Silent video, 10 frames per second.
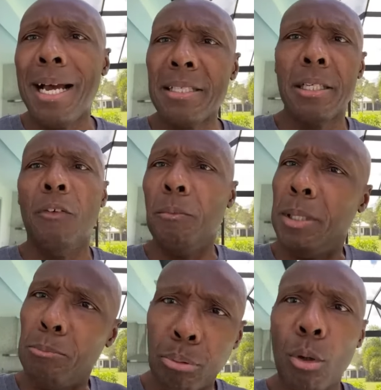myself and
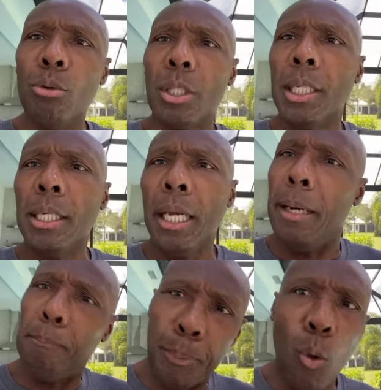be broke
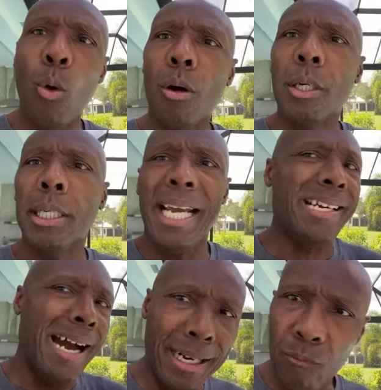and poor
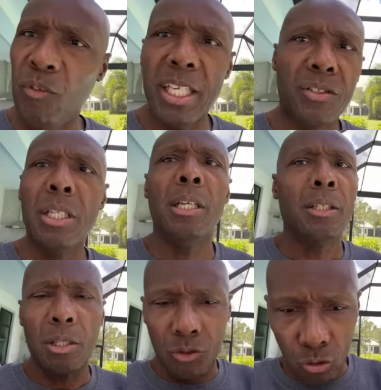and not investing
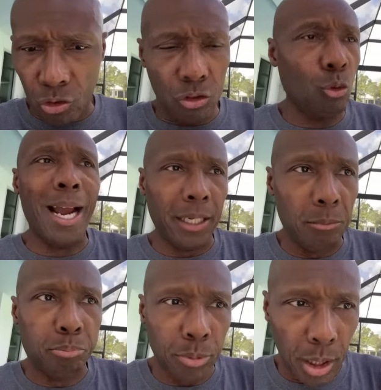to, to, so I
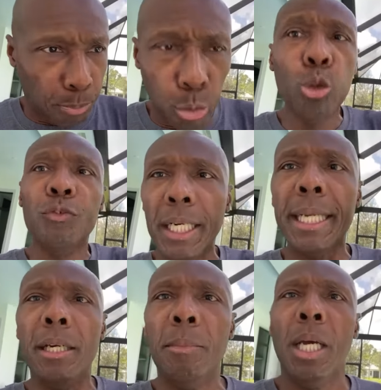can uh, prove to
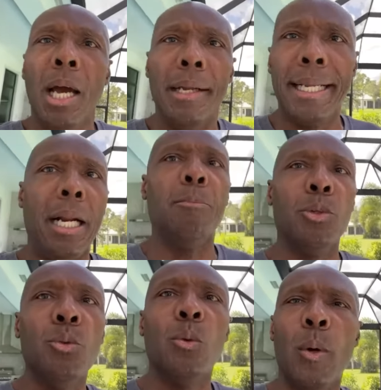them uh, that I'm
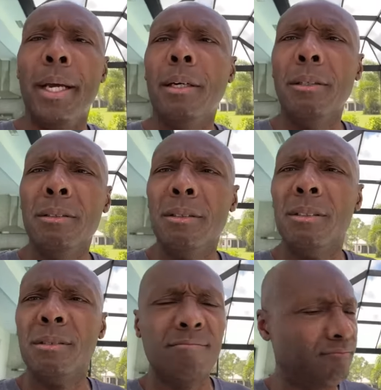doing well.
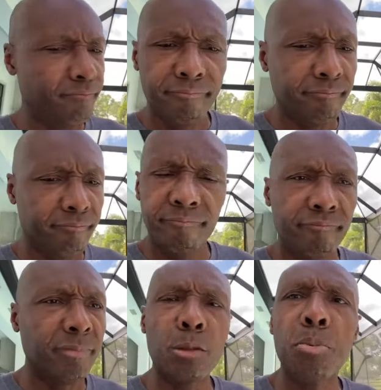
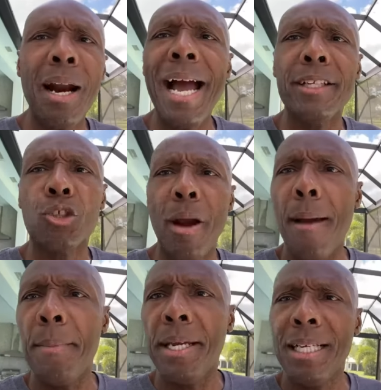It's pride
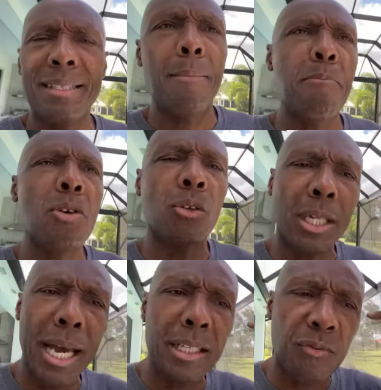trap, man. That's that middle
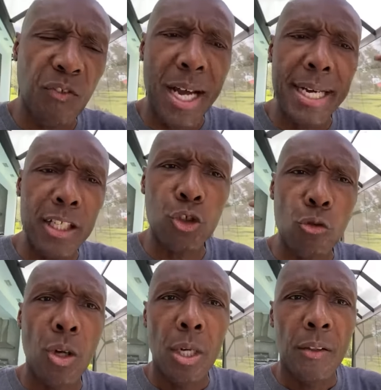class
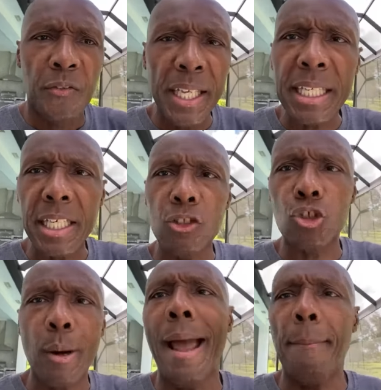financial thinking
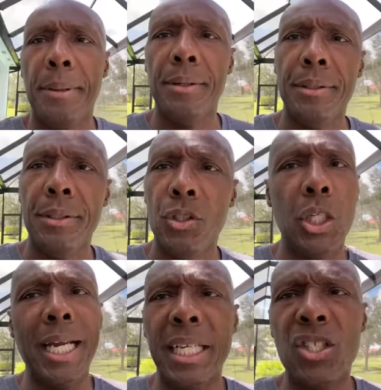trap.
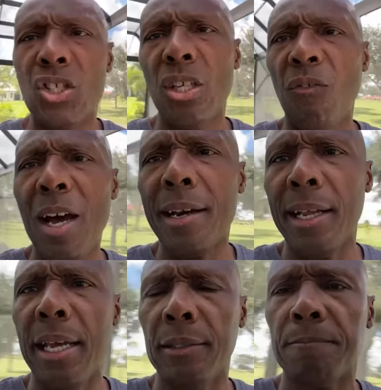You got to get yourself out of
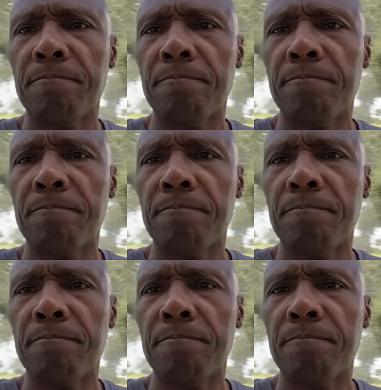that